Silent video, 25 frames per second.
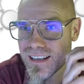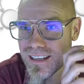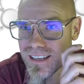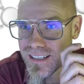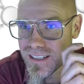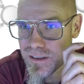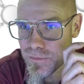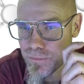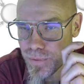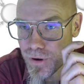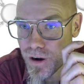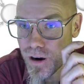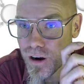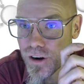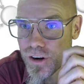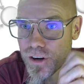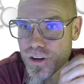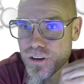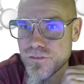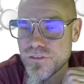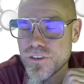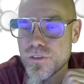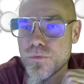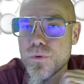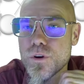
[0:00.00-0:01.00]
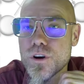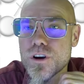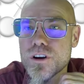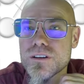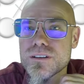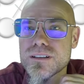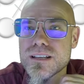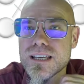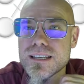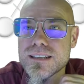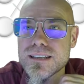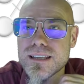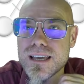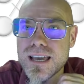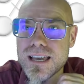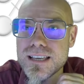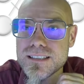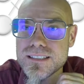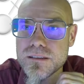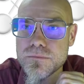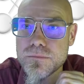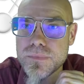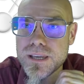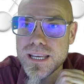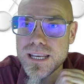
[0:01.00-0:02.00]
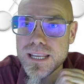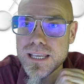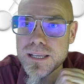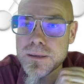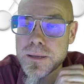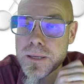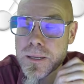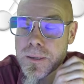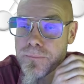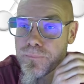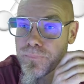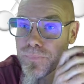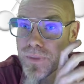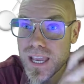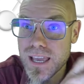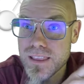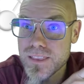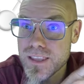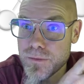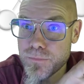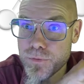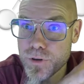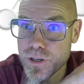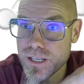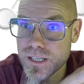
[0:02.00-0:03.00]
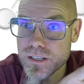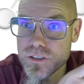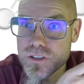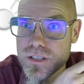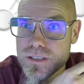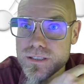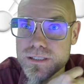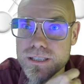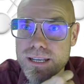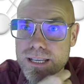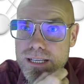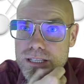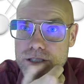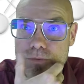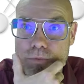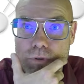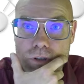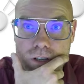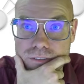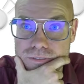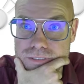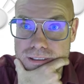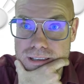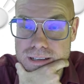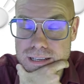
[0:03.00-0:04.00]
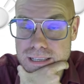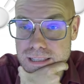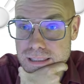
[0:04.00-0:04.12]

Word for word: like a part of a word that has a meaning and they predict just the next one of that.